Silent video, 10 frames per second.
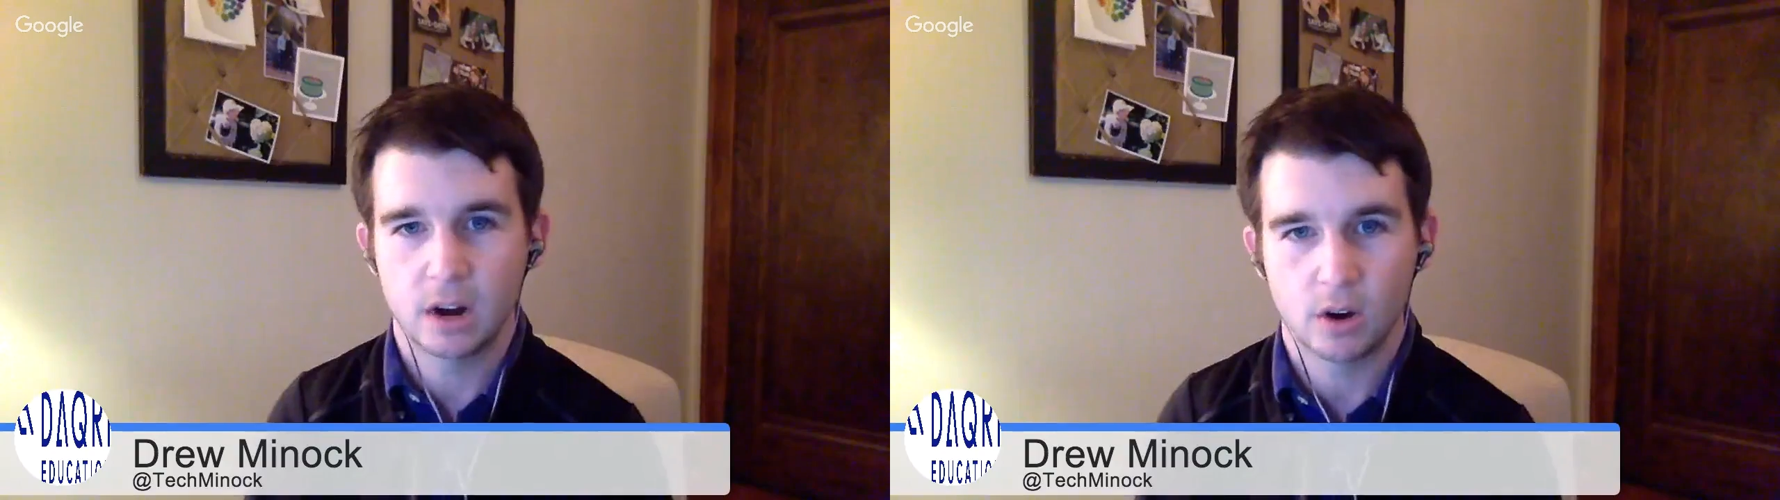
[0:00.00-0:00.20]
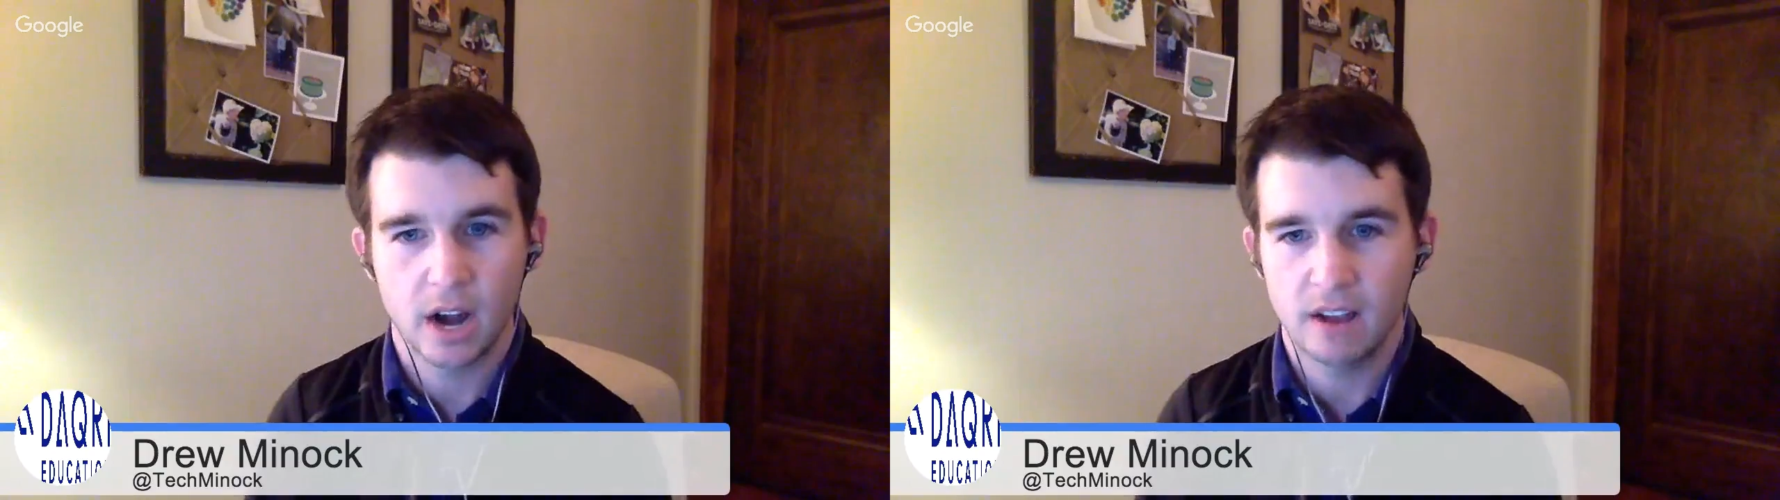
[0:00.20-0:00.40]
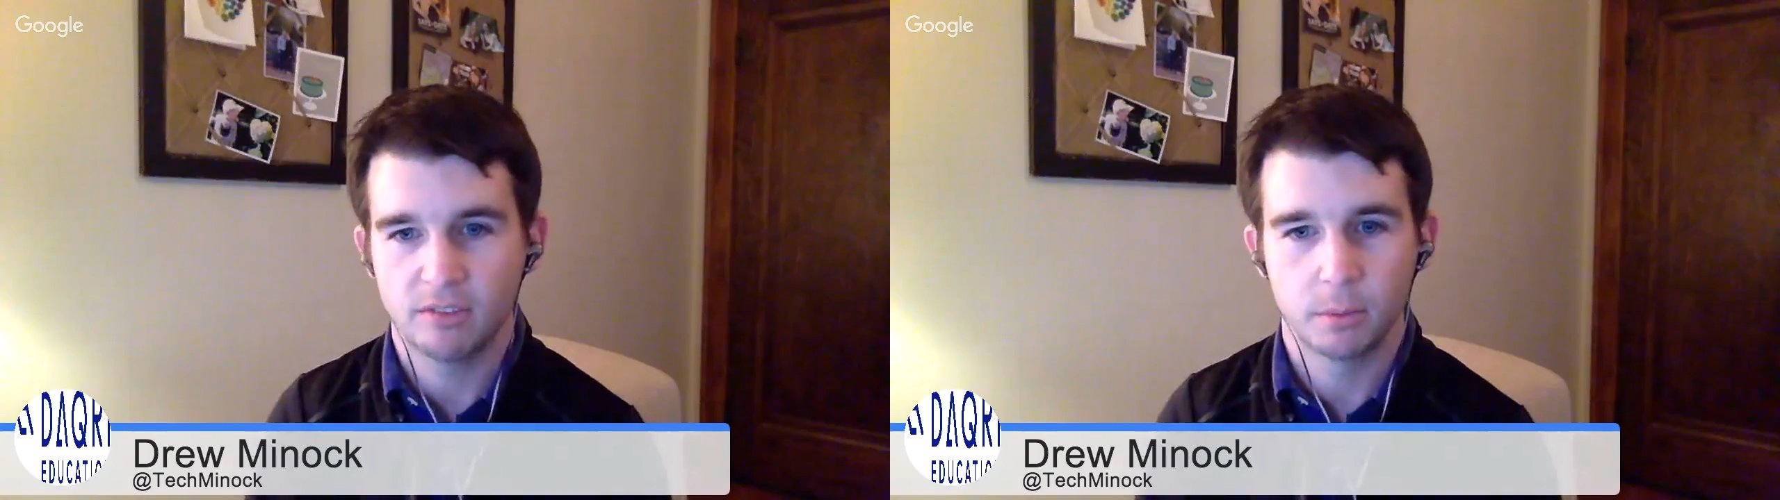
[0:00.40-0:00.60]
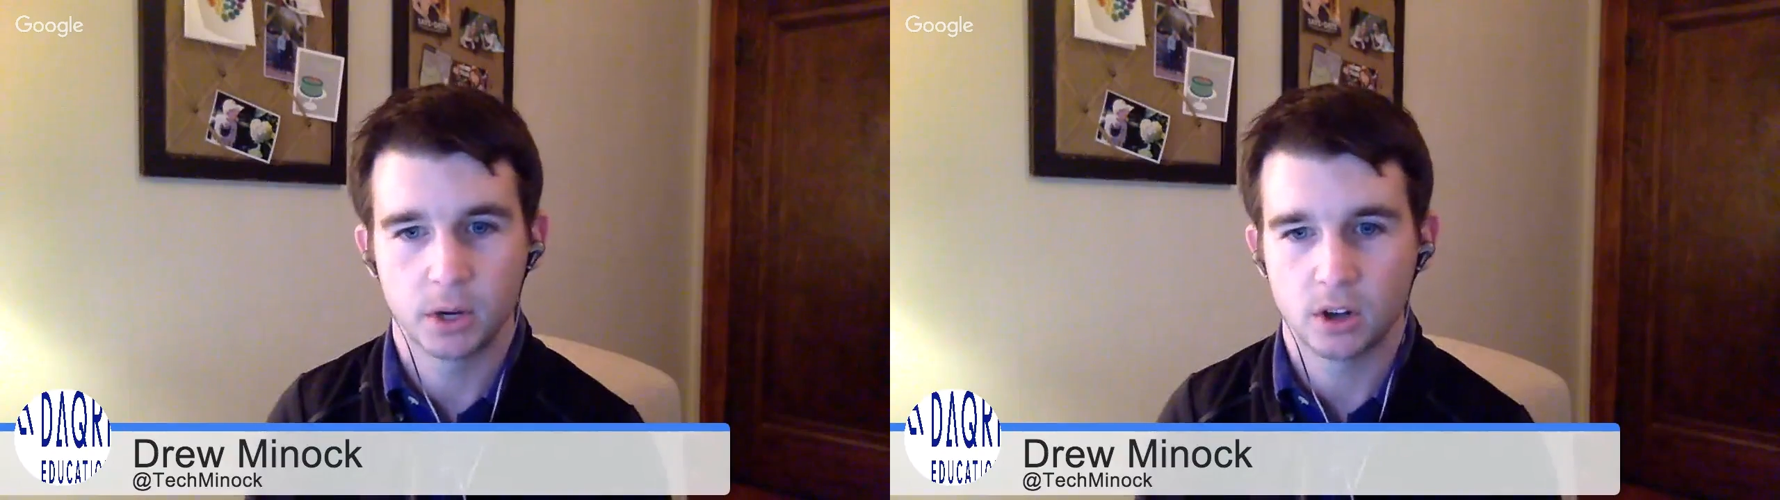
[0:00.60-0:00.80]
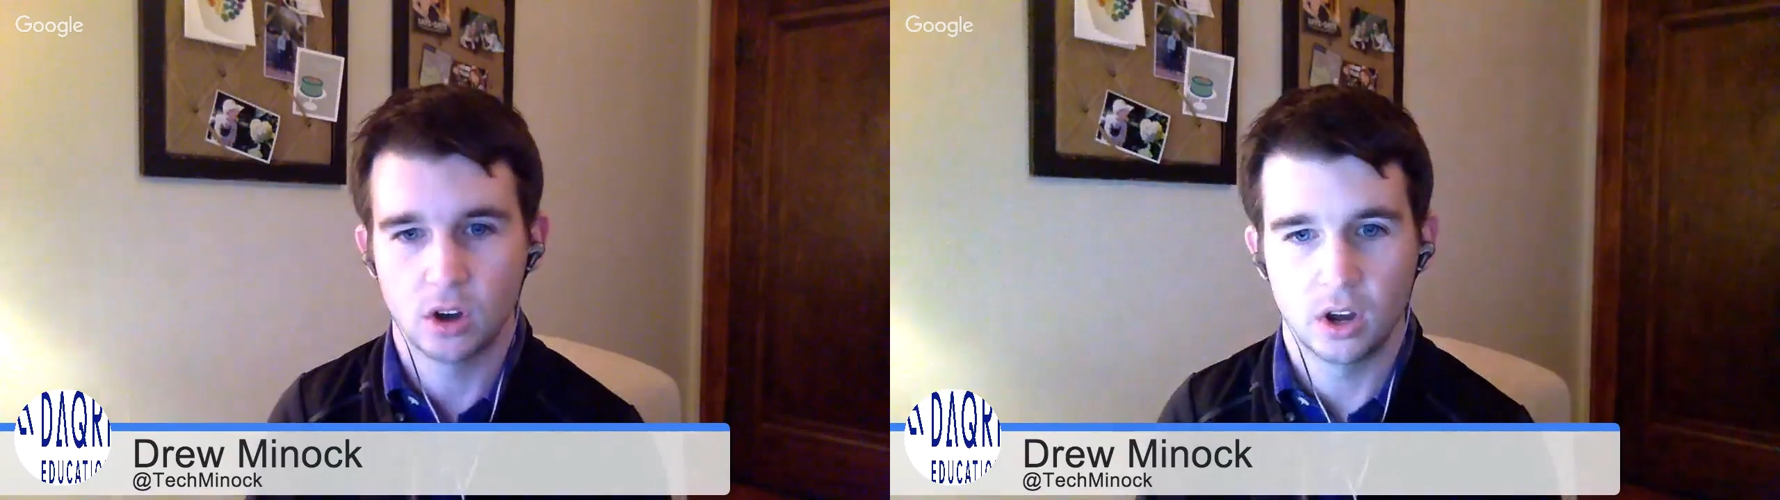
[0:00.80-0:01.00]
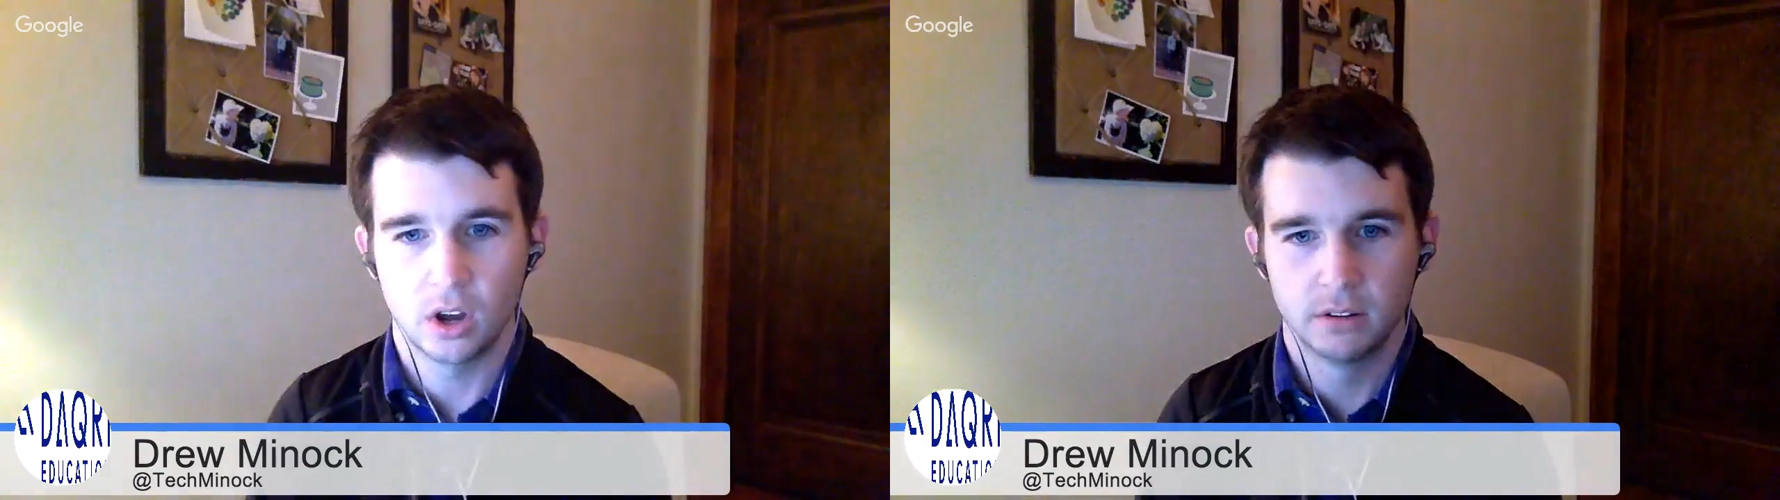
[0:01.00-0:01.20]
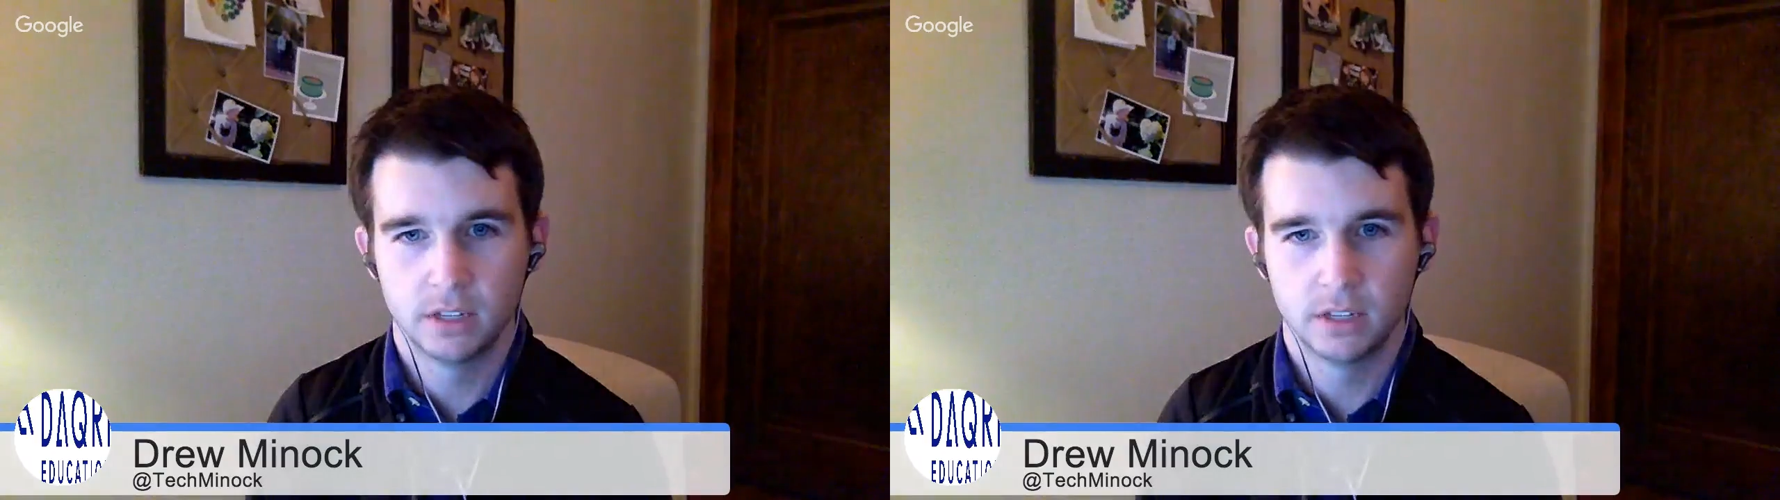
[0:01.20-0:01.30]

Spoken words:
hour, half of them are gone.